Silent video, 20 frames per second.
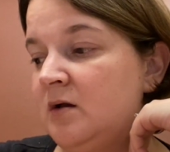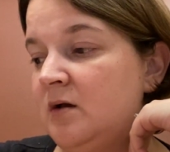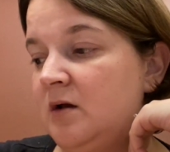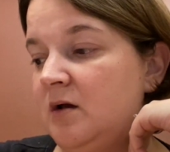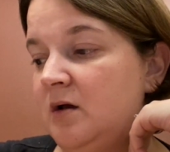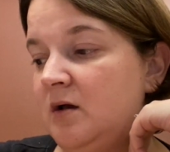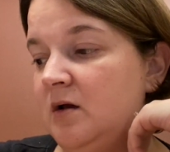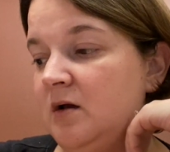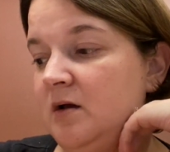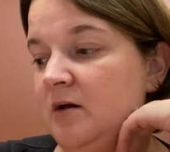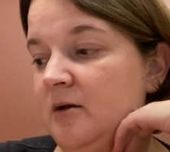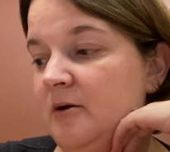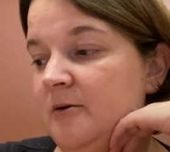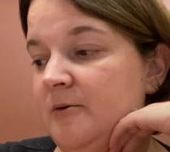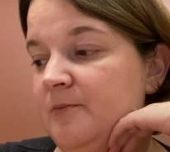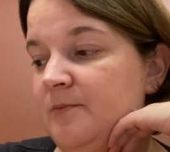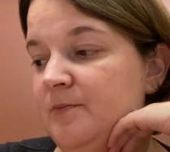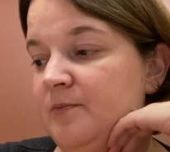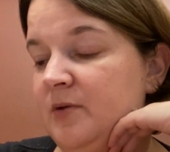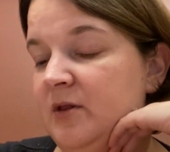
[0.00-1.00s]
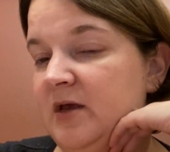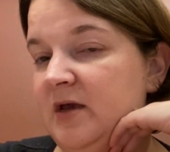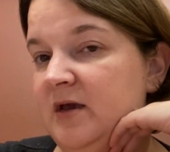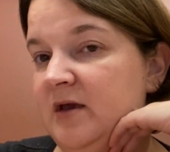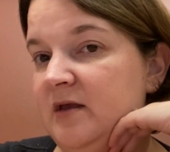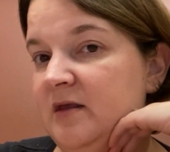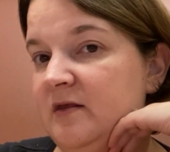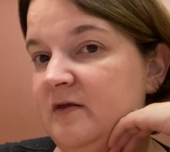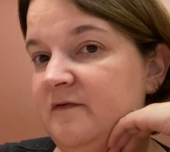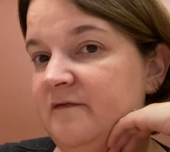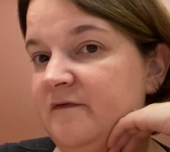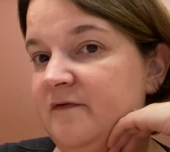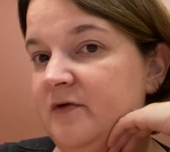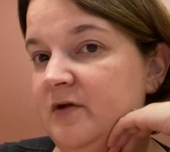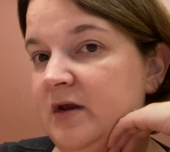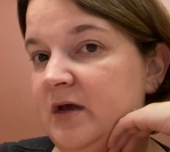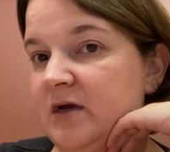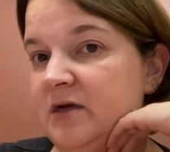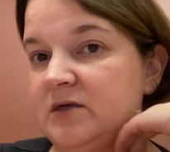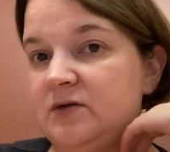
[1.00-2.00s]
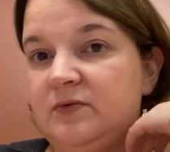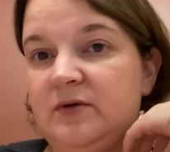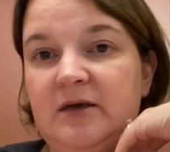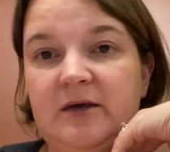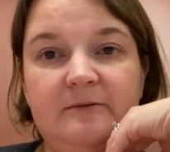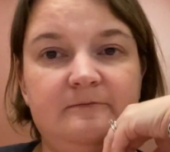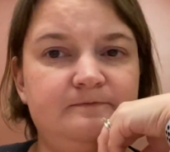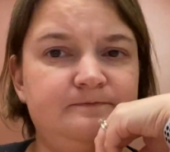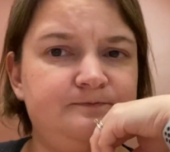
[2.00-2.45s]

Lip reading: Plans for next week.